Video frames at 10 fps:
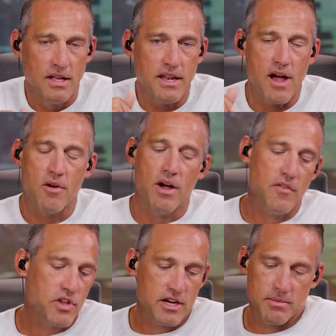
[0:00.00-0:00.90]
Now,
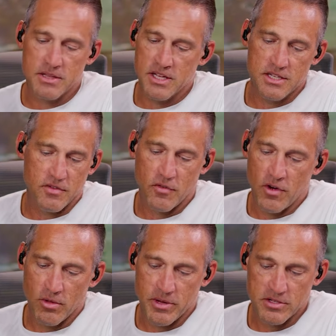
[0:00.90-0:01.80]
I've talked about this. If you
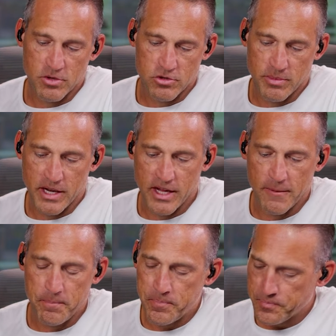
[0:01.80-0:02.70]
follow me on social
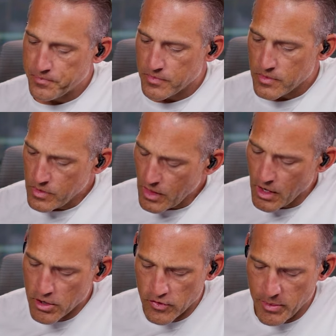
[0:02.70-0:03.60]
media,
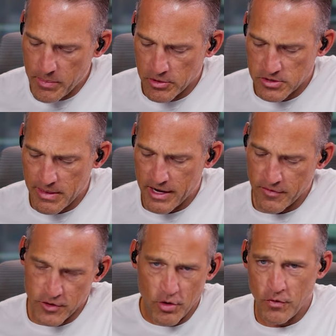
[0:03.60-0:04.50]
you see me post about it.
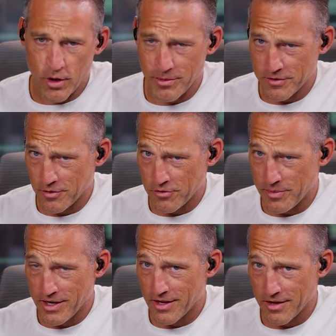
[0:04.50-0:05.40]
If you don't follow me on social
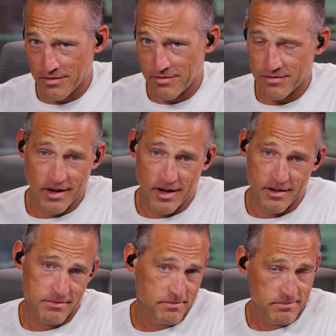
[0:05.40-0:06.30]
media, uh,
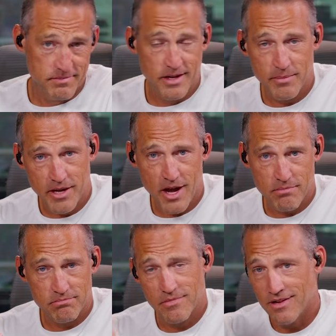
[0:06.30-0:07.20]
hit me up.